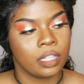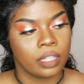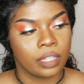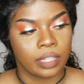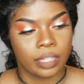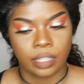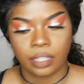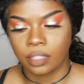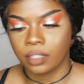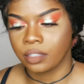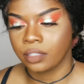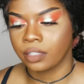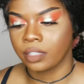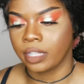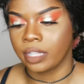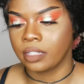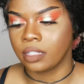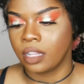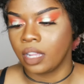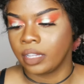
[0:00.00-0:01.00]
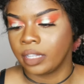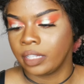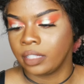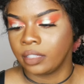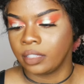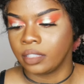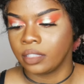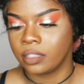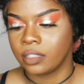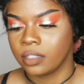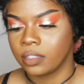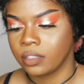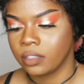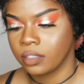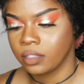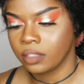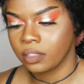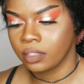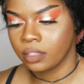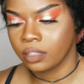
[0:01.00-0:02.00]
Okay, so that's Longing Looks.
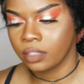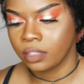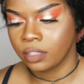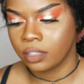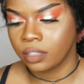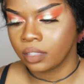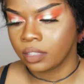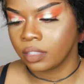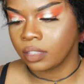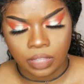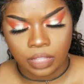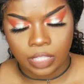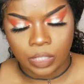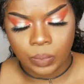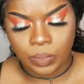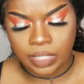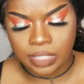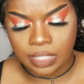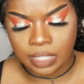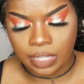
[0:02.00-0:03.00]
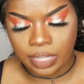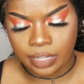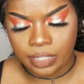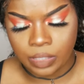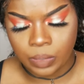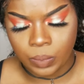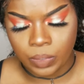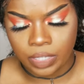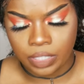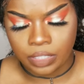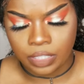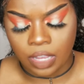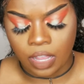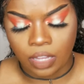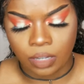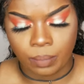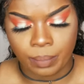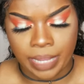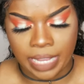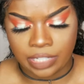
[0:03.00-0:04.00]
This one is the lightest one. It's
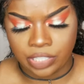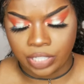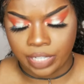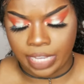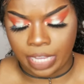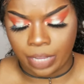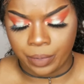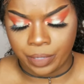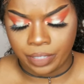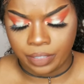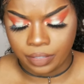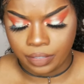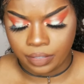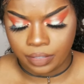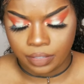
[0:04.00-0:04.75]
called Magic Hour.